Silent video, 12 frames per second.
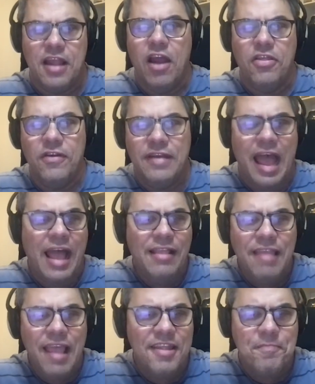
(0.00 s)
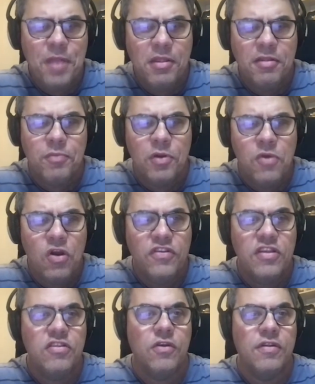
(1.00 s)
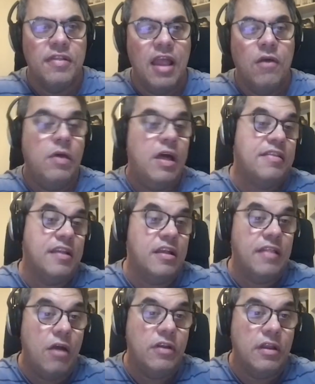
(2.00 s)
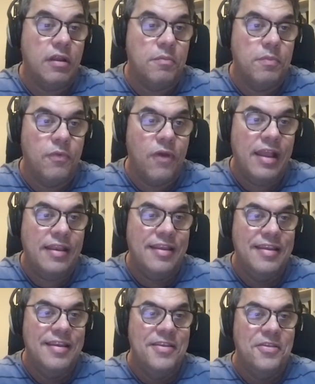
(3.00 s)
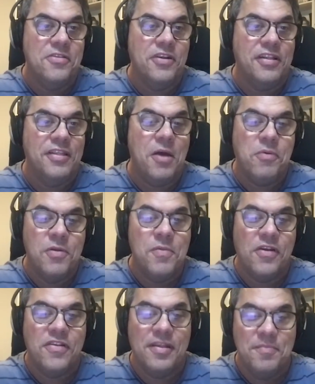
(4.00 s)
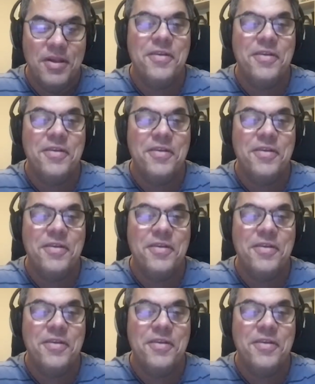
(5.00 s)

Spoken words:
are there non-test-based promotions or it's clout, right? Those are clout promotions.